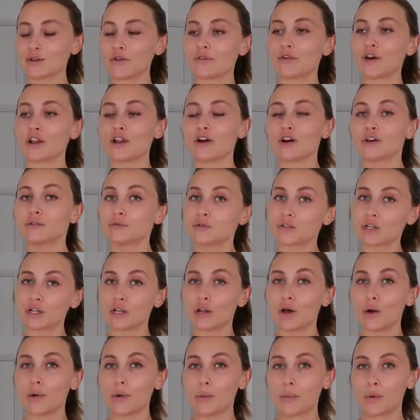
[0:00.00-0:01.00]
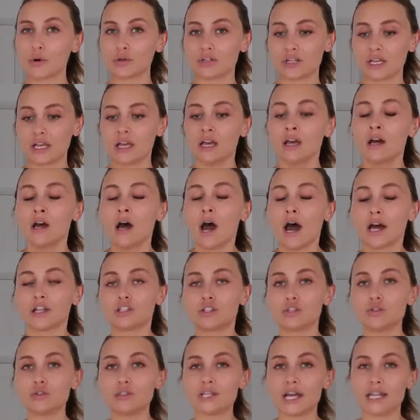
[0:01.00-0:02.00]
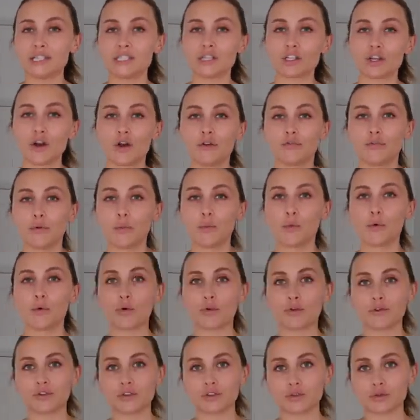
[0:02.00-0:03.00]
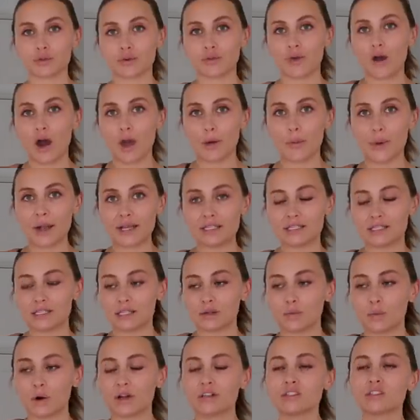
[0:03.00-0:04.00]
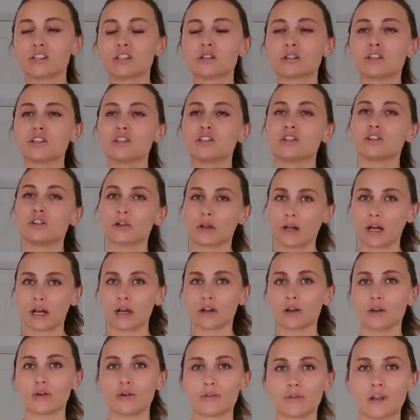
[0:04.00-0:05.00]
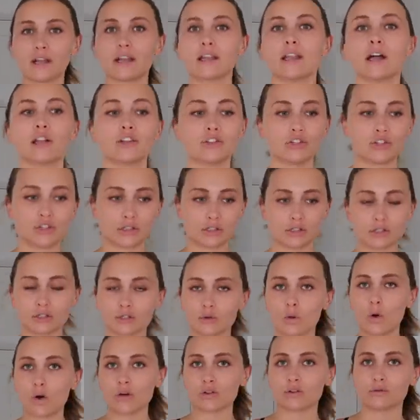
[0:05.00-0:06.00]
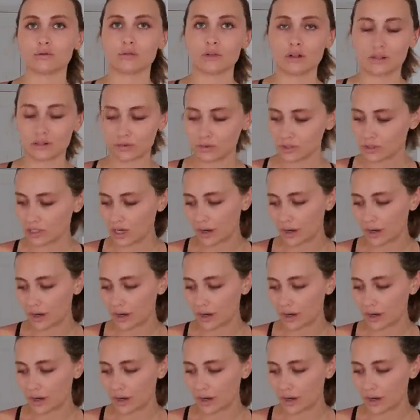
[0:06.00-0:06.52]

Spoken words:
So if I know I'm doing lower body, I do tend to go for more of the sort of high-waisted one, just because you're doing like a lot of like lunges and squats and all that sort of